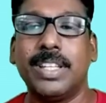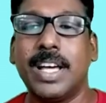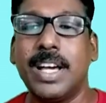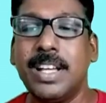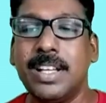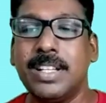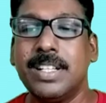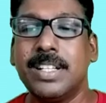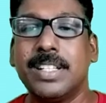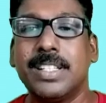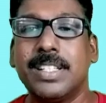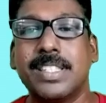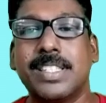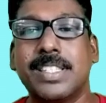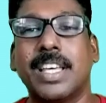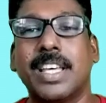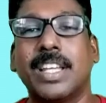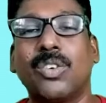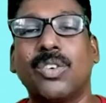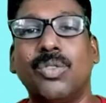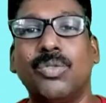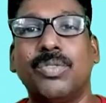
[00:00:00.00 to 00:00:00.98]
the
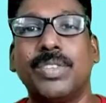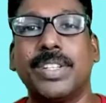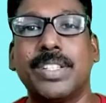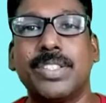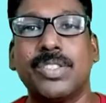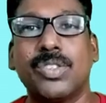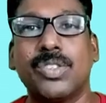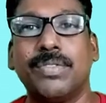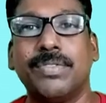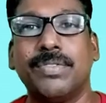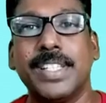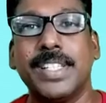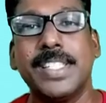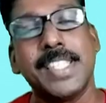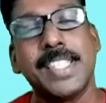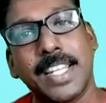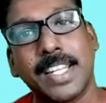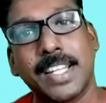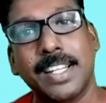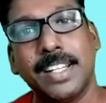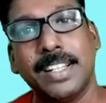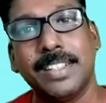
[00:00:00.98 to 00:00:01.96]
circumference of a
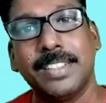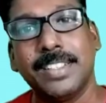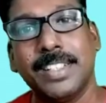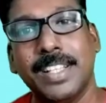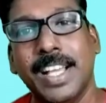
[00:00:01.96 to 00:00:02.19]
circle.